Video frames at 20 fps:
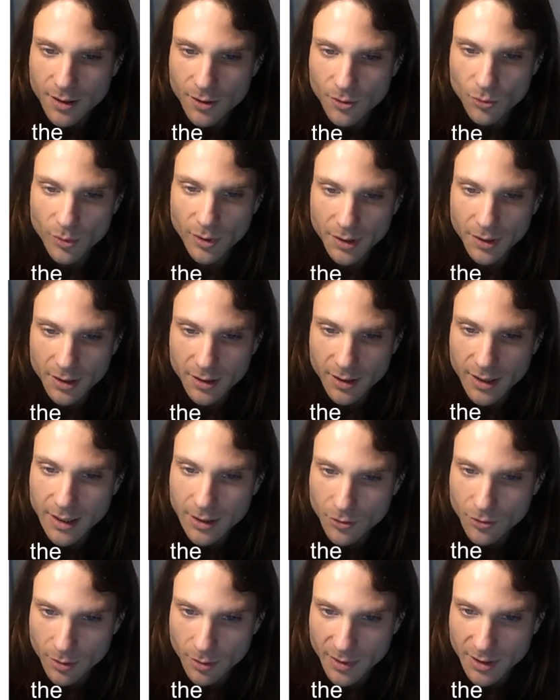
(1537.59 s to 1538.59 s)
with an
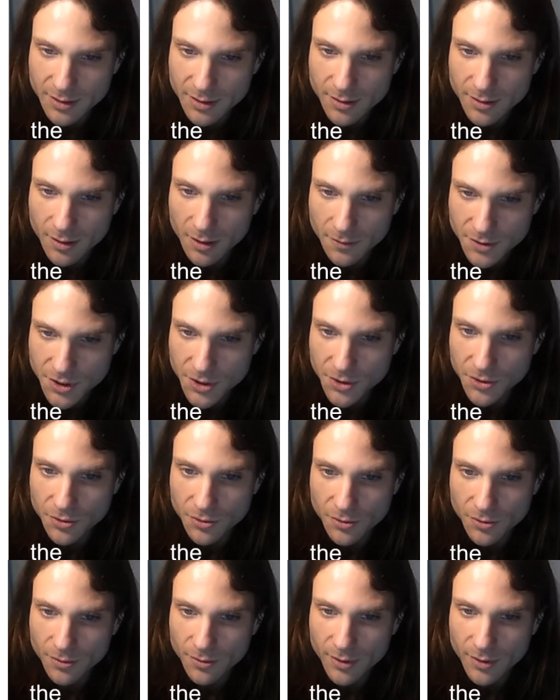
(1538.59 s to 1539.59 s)
increment of 2
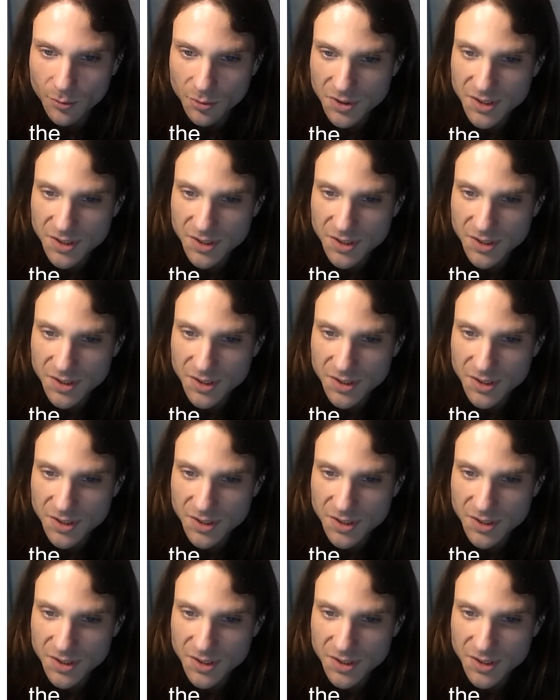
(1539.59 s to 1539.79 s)
that will